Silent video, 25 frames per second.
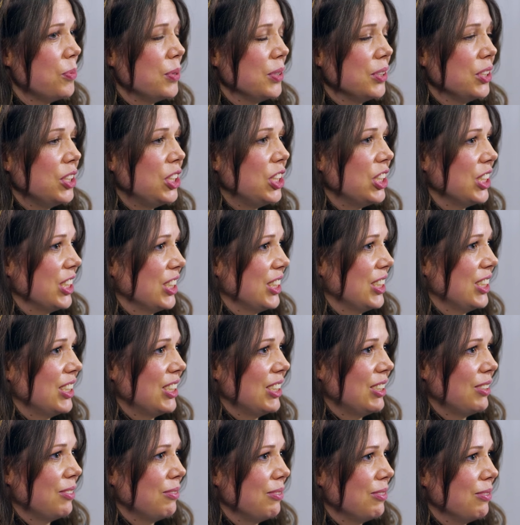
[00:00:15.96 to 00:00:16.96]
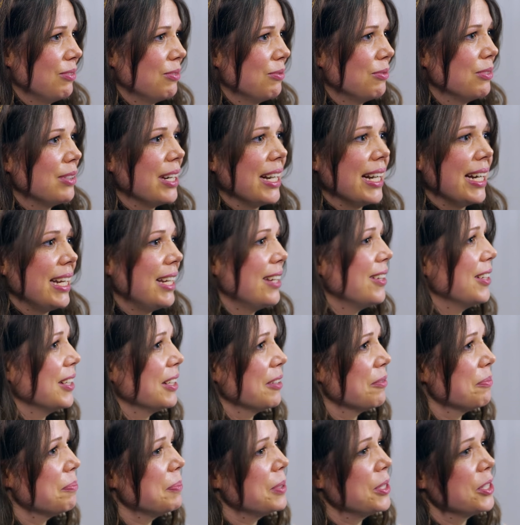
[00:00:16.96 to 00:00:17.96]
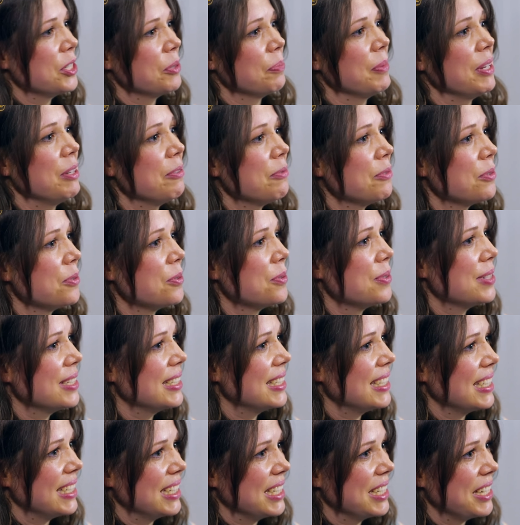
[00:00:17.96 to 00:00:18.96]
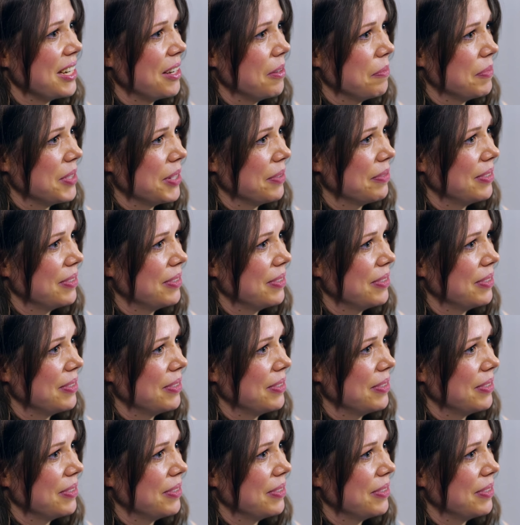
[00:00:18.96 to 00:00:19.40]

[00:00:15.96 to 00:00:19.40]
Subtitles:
will just really kind of push me forwards in terms